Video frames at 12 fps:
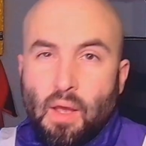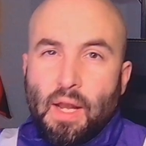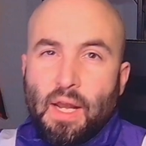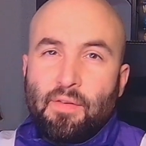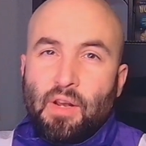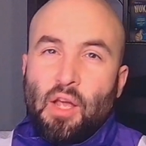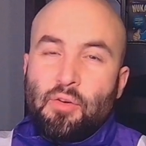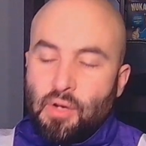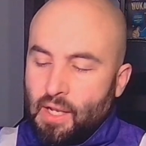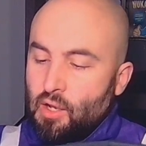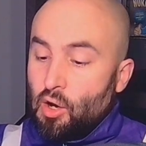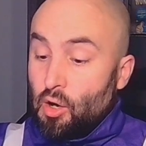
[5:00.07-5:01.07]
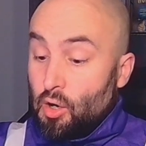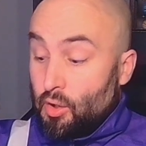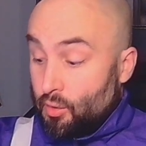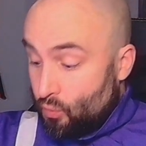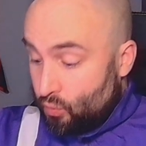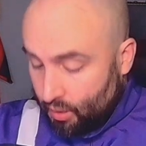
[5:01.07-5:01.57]
Another load I got
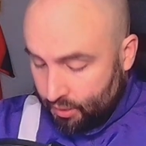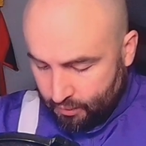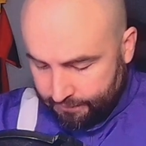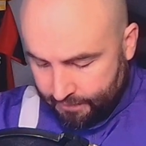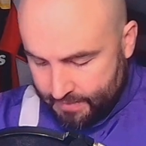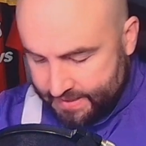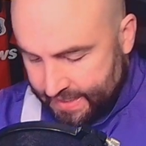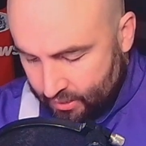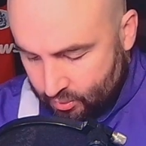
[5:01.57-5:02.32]
on Whatnot from a seller